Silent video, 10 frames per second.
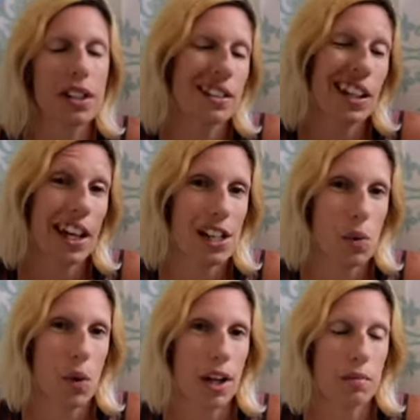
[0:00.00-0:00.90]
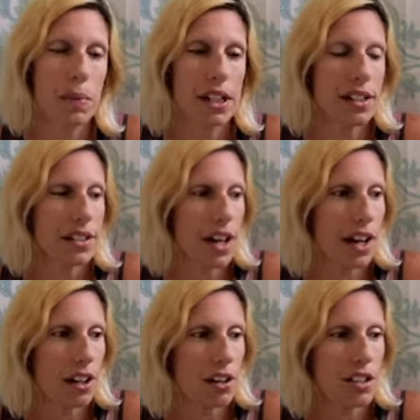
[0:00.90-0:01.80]
He's like 81, but he's
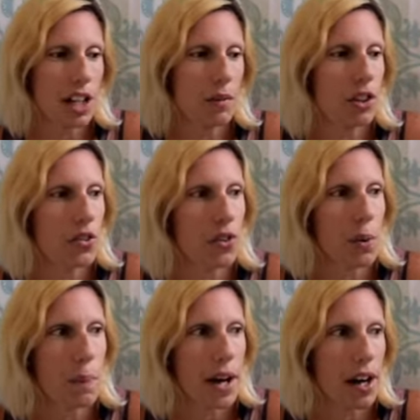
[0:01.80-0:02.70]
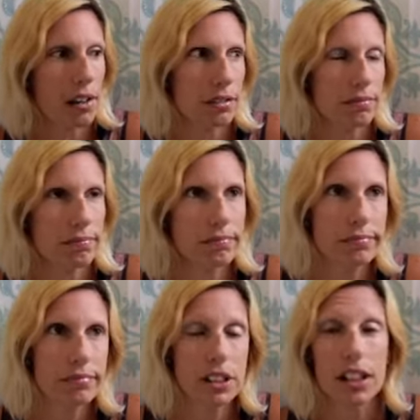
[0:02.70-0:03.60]
had Alzheimer's for about
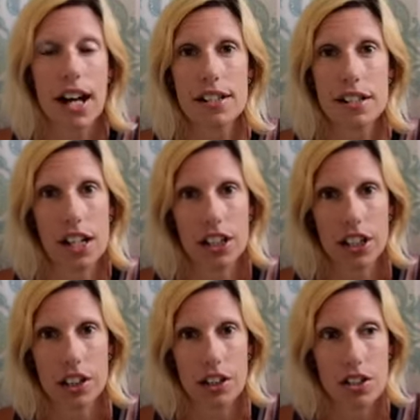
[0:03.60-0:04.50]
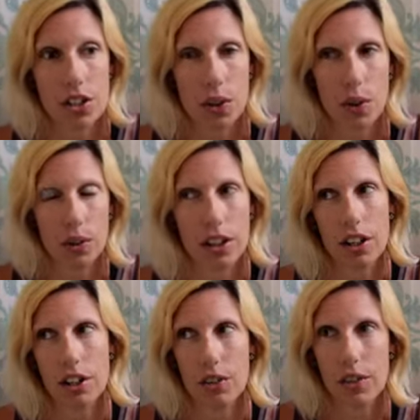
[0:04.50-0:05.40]
the last 10 years. So, you
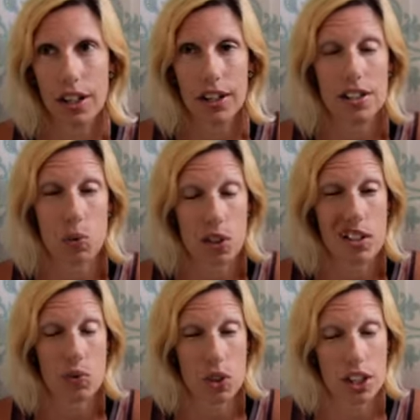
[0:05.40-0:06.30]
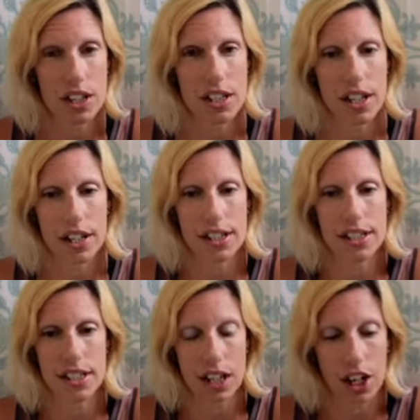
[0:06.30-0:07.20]
know, it gets worse and worse. And
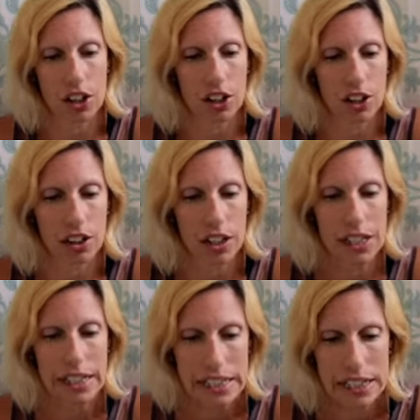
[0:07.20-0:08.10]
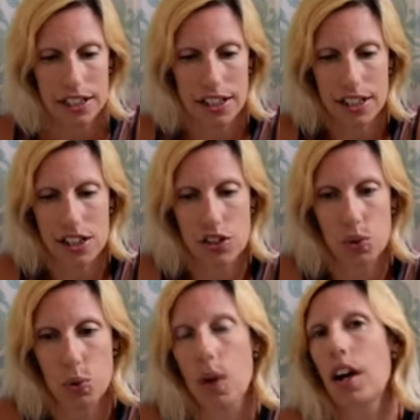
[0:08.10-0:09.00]
his care, he needed
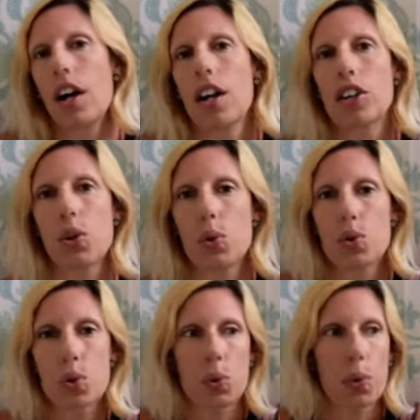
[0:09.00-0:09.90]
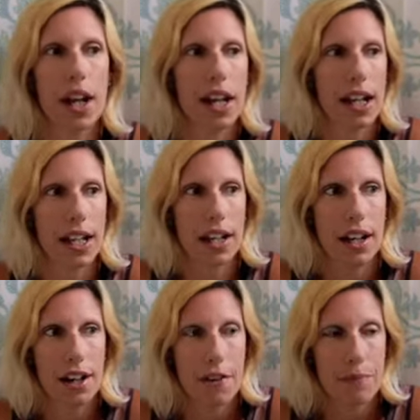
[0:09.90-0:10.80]
to go to a,
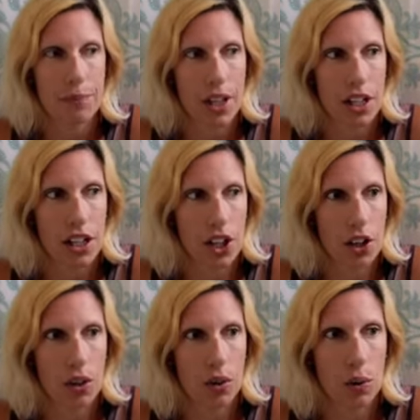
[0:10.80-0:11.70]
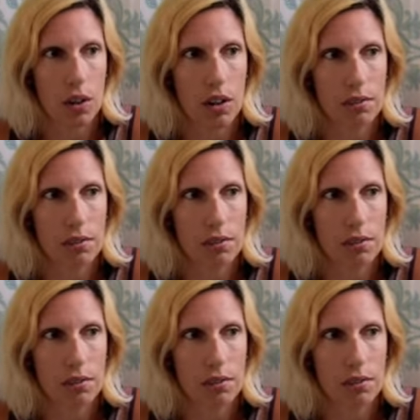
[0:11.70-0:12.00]
you know,